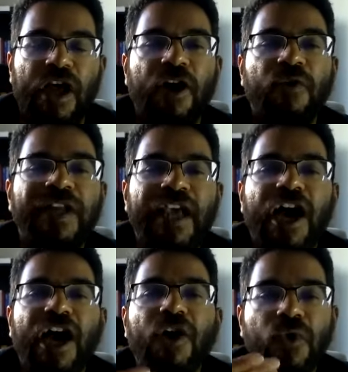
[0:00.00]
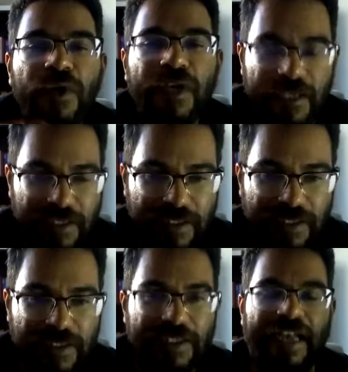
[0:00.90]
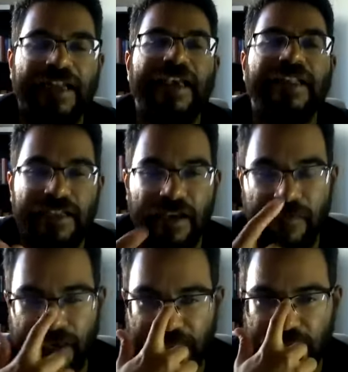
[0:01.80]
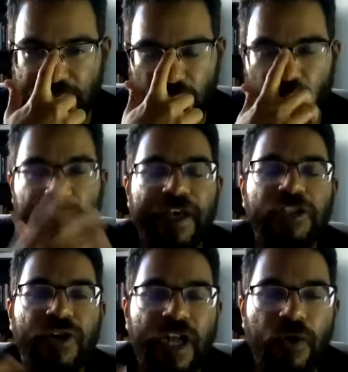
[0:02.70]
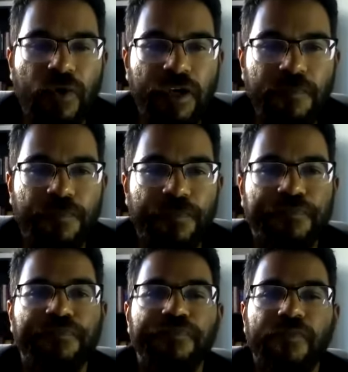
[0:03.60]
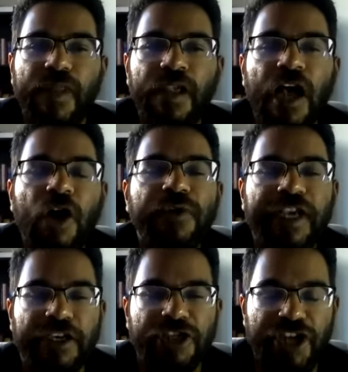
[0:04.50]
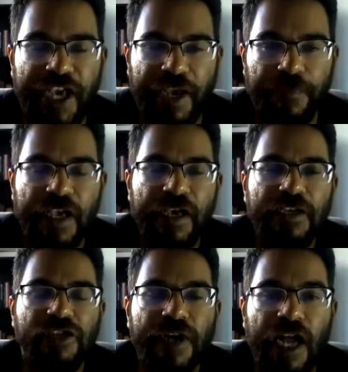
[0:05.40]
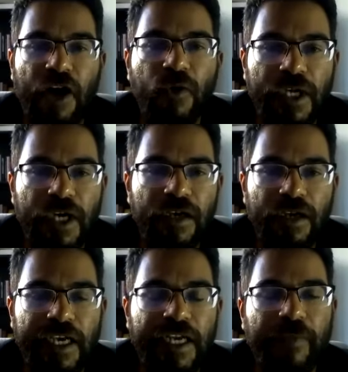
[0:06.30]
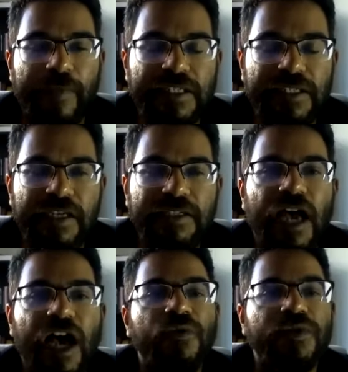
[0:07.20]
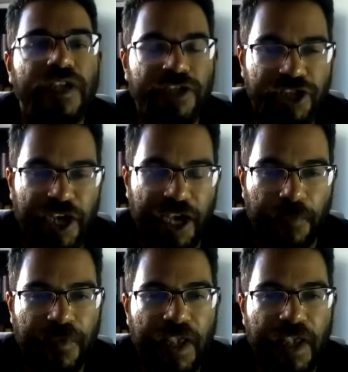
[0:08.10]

Only owners can get a dividend. What makes you an owner? Owning a share. So an owner in a business owns a share,